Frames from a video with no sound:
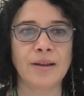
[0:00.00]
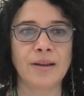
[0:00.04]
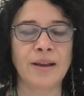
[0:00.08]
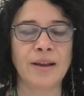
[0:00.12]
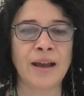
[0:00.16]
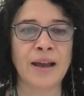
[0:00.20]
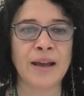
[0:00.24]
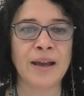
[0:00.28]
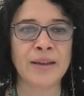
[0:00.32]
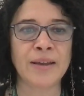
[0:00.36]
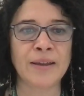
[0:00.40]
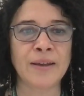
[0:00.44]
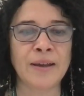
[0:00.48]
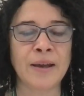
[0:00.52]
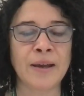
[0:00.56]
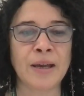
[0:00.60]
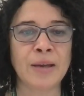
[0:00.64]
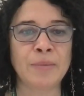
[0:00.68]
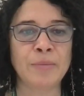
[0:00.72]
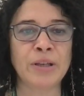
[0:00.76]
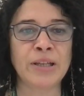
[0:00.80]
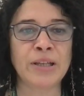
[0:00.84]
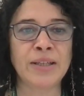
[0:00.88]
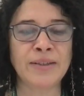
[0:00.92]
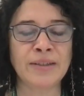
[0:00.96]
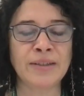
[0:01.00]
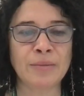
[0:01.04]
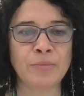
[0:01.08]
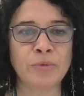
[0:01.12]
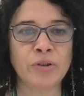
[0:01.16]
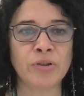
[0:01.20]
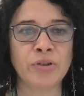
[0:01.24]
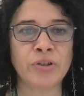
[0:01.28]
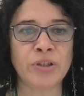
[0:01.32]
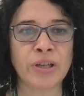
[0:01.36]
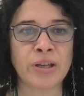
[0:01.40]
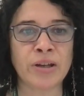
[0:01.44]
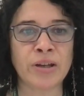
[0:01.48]
Hi, I'm Elisa
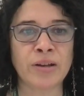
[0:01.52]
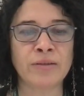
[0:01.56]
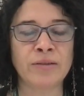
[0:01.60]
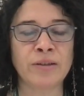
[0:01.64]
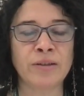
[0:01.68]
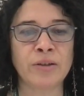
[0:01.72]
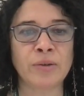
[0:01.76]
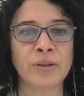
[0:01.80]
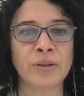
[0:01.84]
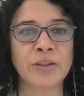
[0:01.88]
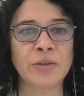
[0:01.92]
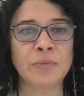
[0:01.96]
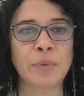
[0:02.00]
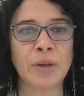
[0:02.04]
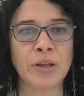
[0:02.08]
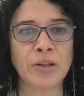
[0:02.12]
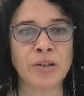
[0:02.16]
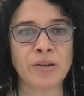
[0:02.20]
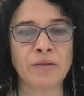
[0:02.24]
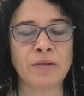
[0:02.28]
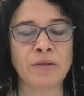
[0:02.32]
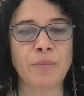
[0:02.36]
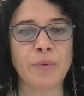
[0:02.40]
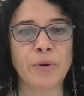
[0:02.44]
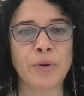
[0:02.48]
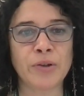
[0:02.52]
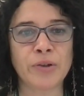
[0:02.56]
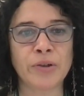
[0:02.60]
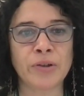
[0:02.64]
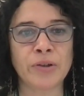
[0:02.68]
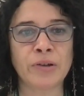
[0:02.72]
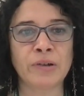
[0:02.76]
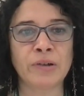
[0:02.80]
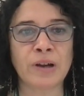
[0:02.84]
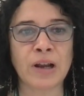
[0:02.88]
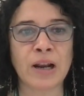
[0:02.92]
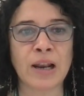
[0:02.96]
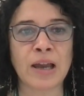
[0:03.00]
Morgera, the UN Special
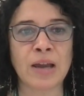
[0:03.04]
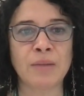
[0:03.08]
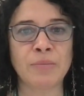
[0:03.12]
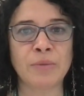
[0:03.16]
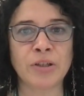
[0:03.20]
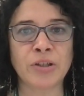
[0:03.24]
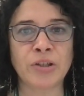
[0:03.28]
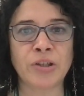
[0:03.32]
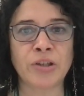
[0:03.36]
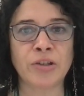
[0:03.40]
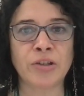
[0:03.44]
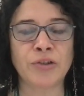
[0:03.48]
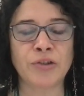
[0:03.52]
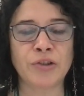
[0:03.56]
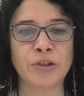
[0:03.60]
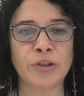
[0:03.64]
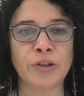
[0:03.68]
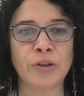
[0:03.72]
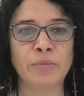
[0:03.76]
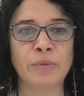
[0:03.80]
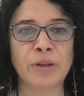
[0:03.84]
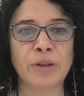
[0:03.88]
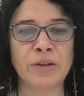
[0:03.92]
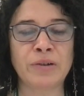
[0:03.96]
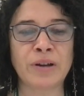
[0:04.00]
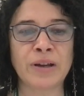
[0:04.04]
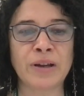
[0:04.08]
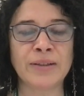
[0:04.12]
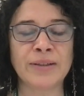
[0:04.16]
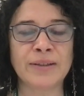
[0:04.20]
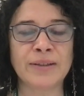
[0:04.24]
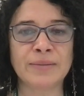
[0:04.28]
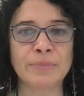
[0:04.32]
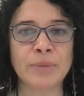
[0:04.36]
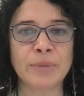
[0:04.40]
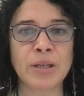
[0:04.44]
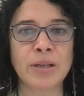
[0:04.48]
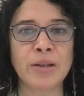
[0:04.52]
Rapporteur on Climate Change and Human
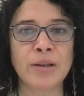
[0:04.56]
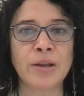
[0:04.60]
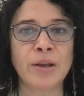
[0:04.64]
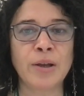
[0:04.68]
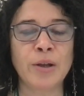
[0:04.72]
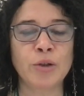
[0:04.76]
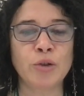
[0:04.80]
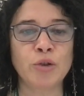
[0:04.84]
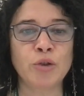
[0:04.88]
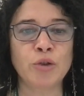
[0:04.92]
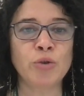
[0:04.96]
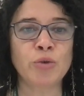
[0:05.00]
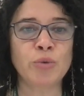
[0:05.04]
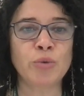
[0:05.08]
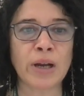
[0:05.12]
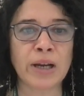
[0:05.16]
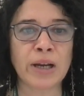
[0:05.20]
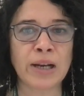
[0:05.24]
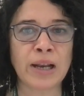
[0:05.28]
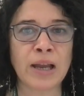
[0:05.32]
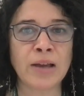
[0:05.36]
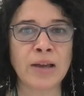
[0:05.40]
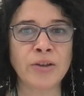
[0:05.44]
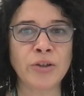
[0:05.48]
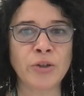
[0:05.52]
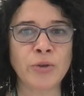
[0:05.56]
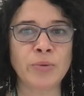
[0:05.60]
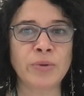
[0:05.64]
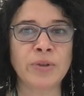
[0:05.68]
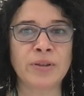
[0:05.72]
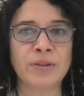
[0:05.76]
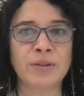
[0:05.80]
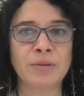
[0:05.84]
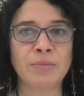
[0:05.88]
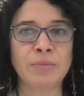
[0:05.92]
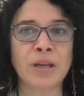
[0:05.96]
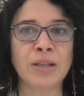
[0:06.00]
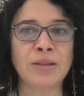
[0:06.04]
Rights. Due to a clash with the
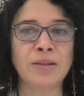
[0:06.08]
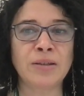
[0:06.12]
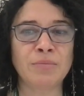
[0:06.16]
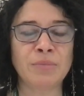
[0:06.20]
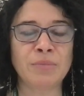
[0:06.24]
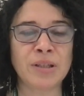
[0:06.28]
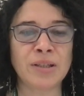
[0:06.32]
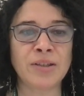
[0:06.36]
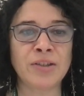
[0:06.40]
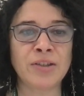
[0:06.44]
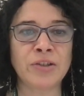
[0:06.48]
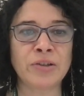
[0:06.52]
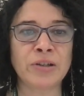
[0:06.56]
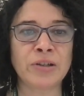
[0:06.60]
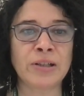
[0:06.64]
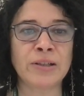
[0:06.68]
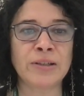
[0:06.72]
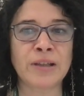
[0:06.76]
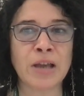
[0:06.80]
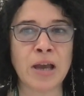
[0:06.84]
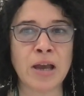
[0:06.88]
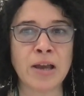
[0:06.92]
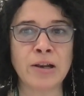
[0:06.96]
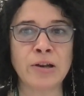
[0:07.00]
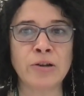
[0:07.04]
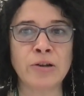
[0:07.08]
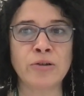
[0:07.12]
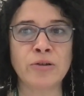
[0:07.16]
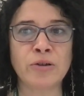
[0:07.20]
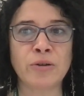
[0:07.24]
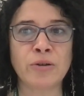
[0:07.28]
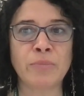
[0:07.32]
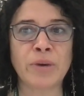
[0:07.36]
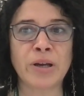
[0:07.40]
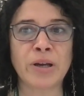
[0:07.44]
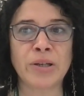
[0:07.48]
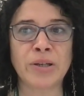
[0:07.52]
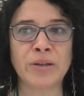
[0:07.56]
thematic ministerial dialogue
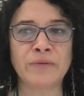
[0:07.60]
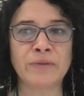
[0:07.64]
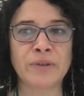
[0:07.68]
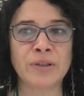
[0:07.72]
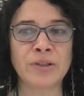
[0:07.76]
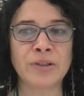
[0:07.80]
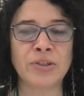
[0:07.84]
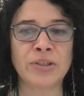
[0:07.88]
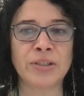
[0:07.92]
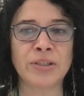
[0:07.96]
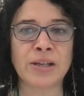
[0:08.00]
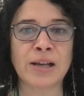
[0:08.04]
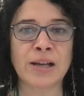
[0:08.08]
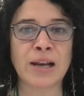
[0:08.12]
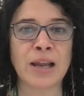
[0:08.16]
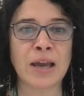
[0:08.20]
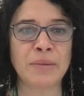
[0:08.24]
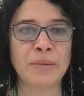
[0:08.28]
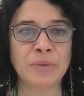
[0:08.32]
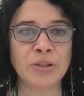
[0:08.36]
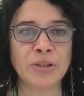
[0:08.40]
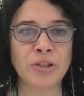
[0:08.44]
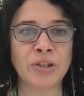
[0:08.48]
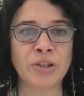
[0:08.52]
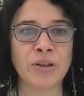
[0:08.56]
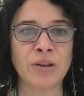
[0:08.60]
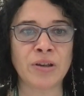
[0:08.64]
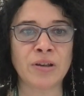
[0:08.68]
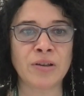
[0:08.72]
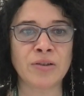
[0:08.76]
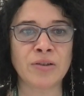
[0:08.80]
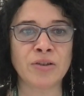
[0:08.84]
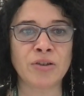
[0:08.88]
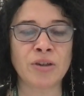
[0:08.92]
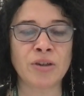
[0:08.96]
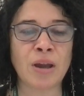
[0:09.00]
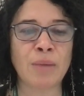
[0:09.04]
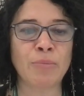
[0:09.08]
on biodiversity and climate
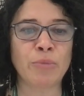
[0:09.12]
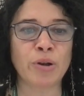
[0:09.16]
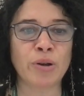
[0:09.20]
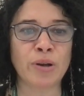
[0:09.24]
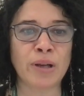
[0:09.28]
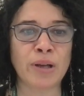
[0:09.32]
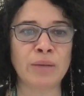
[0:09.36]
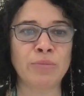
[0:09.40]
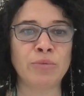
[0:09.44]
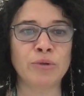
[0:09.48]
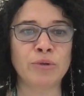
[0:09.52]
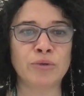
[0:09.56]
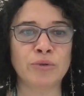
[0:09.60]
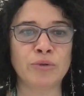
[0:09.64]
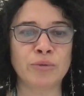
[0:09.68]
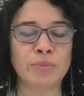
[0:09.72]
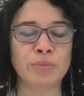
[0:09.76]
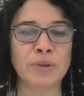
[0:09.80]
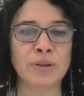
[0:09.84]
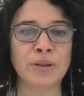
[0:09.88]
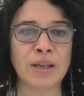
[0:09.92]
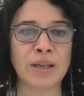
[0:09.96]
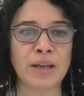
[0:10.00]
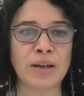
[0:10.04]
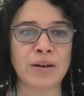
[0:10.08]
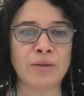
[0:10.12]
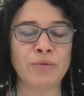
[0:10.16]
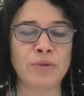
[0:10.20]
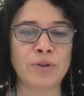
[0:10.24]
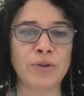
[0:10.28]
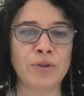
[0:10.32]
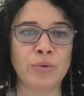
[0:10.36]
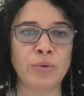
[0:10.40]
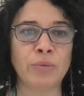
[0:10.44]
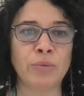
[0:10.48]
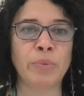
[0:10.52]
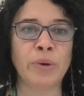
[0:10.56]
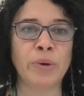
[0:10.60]
change, I'm not able to be there with
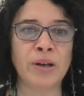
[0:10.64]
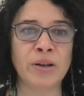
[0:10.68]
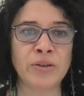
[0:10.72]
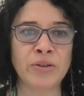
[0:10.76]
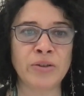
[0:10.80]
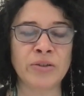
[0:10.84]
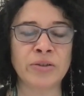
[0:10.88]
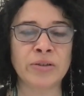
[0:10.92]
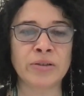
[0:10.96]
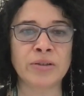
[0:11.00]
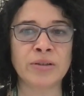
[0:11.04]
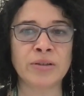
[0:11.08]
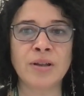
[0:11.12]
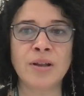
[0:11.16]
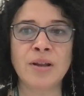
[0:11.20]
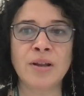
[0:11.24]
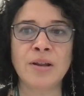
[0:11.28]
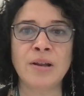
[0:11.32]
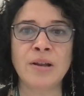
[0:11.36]
you in person,